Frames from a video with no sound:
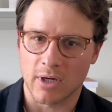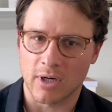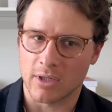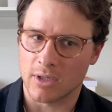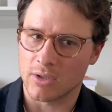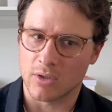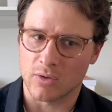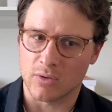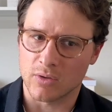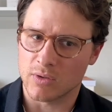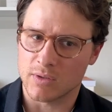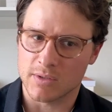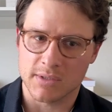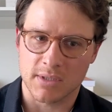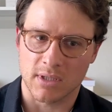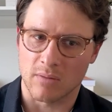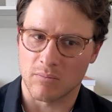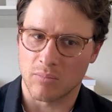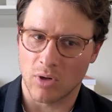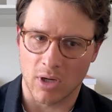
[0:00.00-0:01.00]
you know, you can
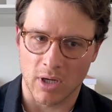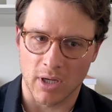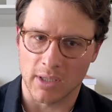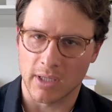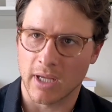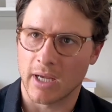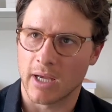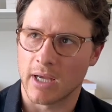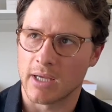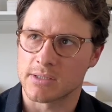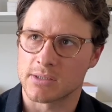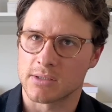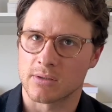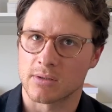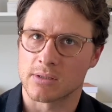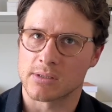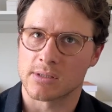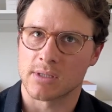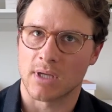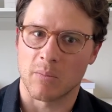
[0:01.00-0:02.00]
set up podcasts, you
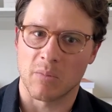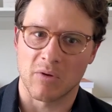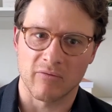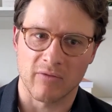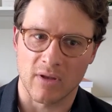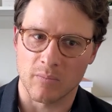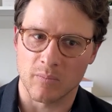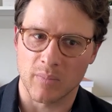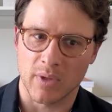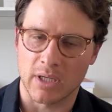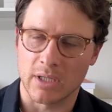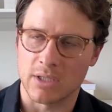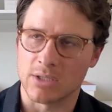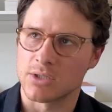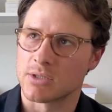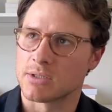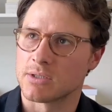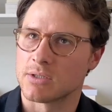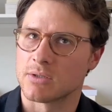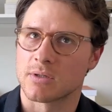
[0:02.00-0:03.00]
can set up event
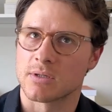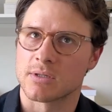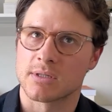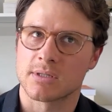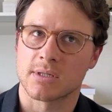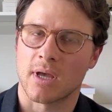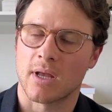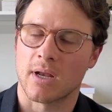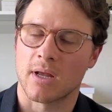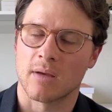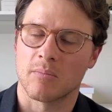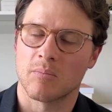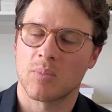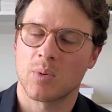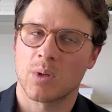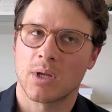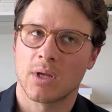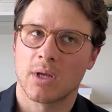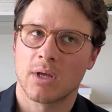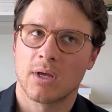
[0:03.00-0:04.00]
pages, you can set up
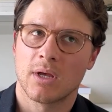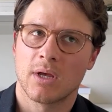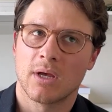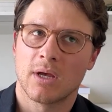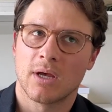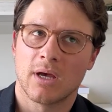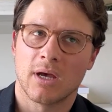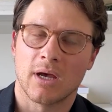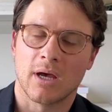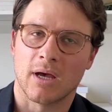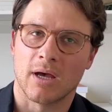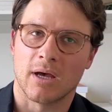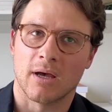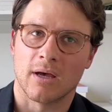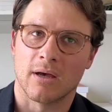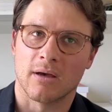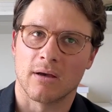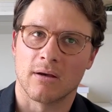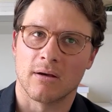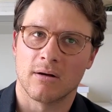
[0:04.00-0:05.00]

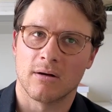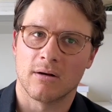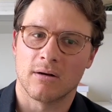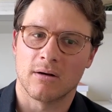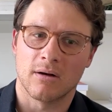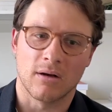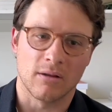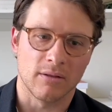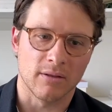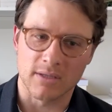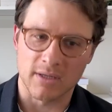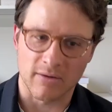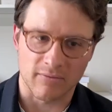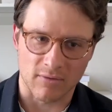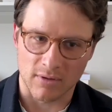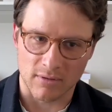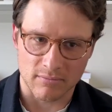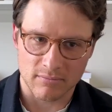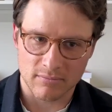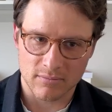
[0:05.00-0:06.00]
all the
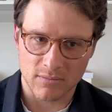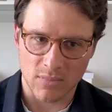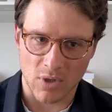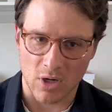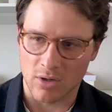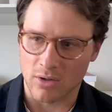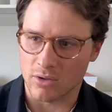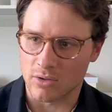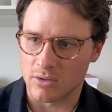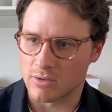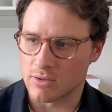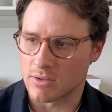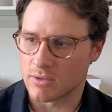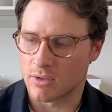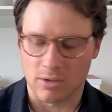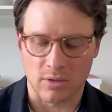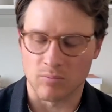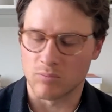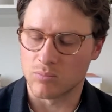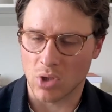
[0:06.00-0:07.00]
different article
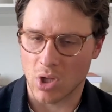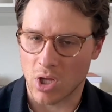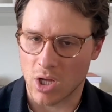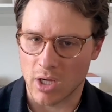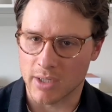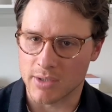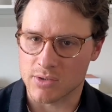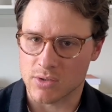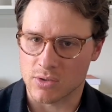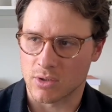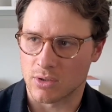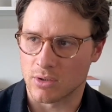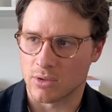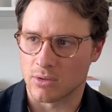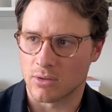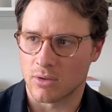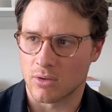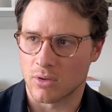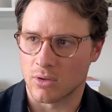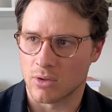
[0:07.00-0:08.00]
or blogs
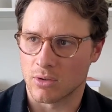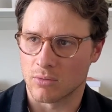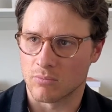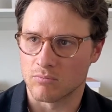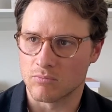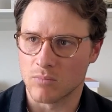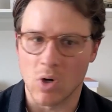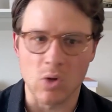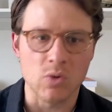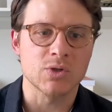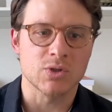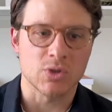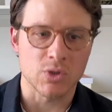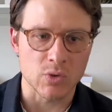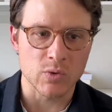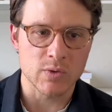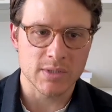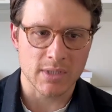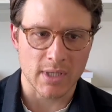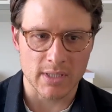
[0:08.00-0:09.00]
or most
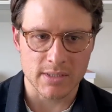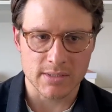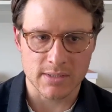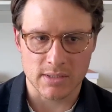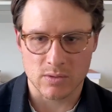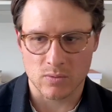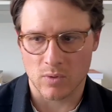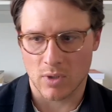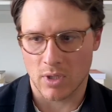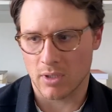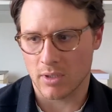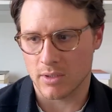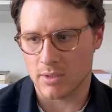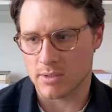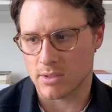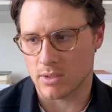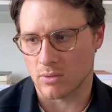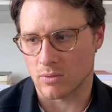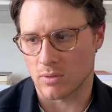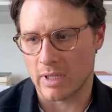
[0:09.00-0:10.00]
news sites as well. And
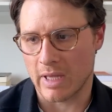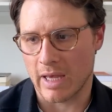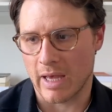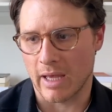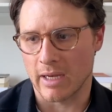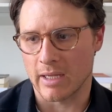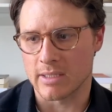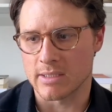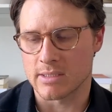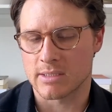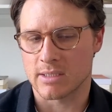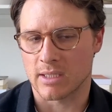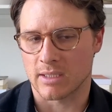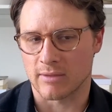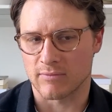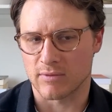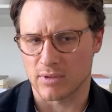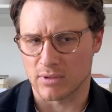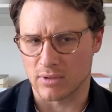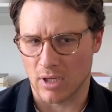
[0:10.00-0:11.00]
so that has
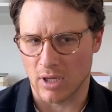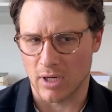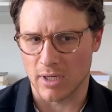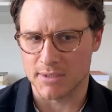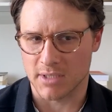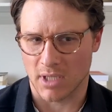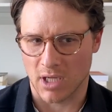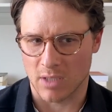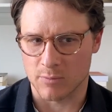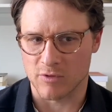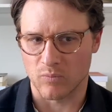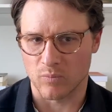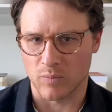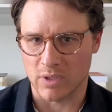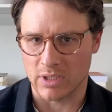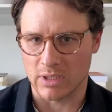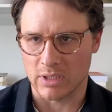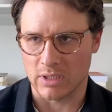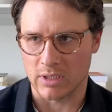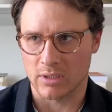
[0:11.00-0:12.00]
saved a lot of time of
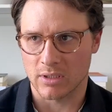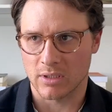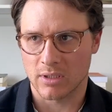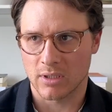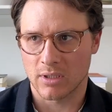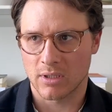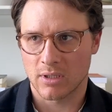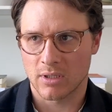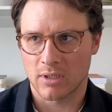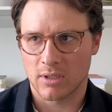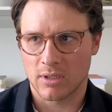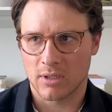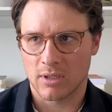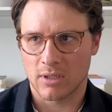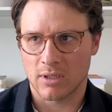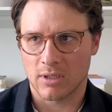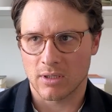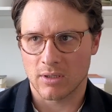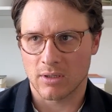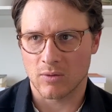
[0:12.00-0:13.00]
me.
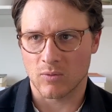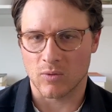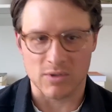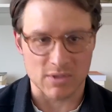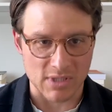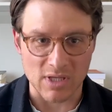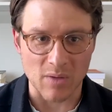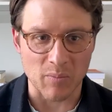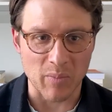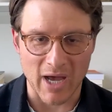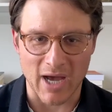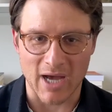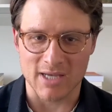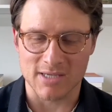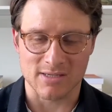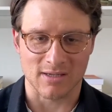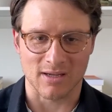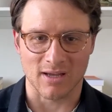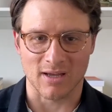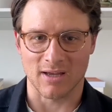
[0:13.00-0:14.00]
Whereas in the
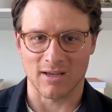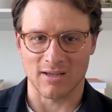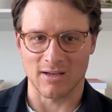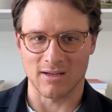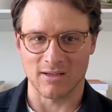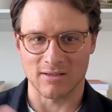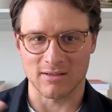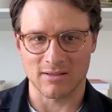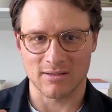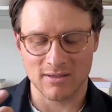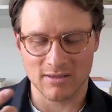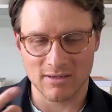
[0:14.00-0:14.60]
past, like I had